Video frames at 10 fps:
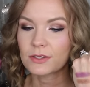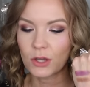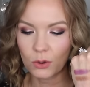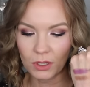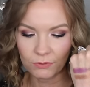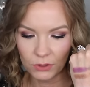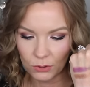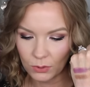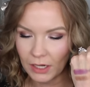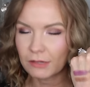so if
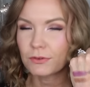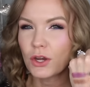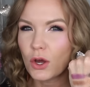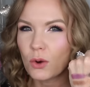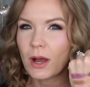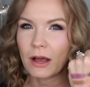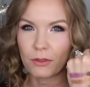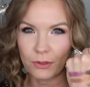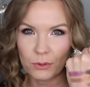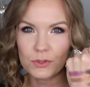you kind of know how
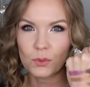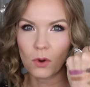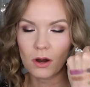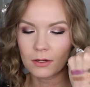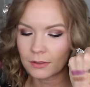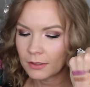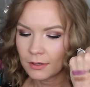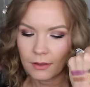those work,